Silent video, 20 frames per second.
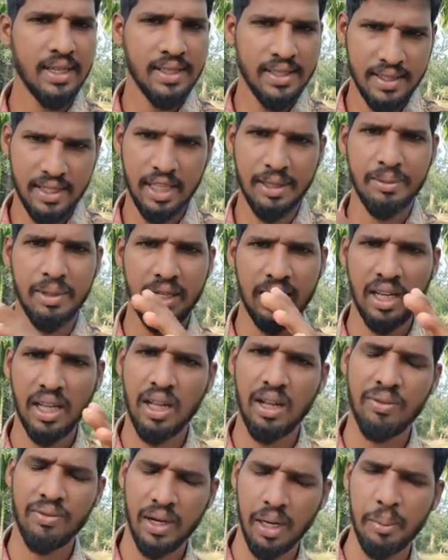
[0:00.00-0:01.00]
same that like
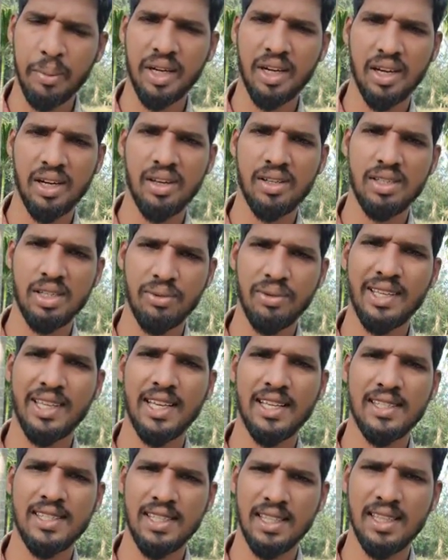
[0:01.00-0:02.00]
of climate condition we
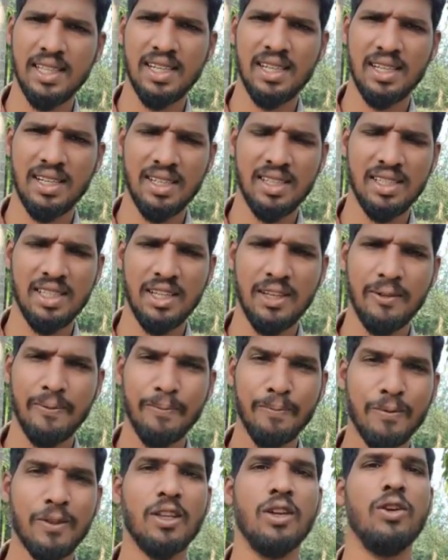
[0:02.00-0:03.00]
can see in that region?
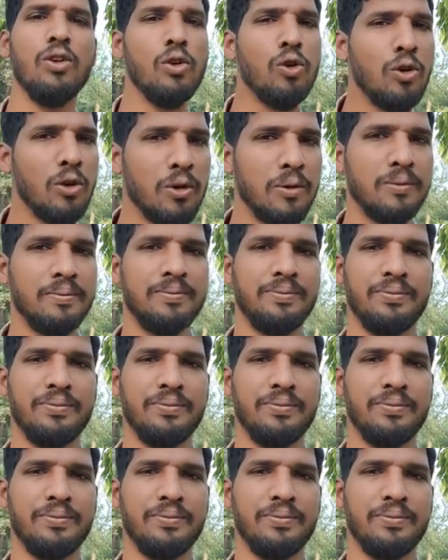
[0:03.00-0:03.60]
No.